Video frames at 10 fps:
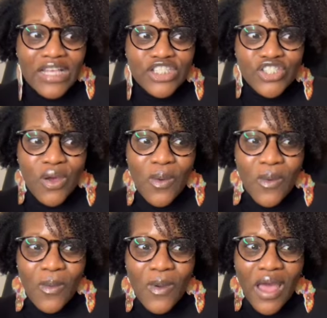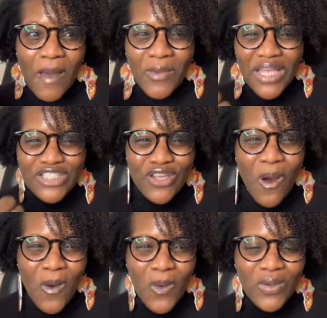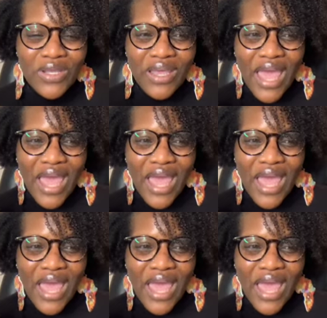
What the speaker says: So it's cold,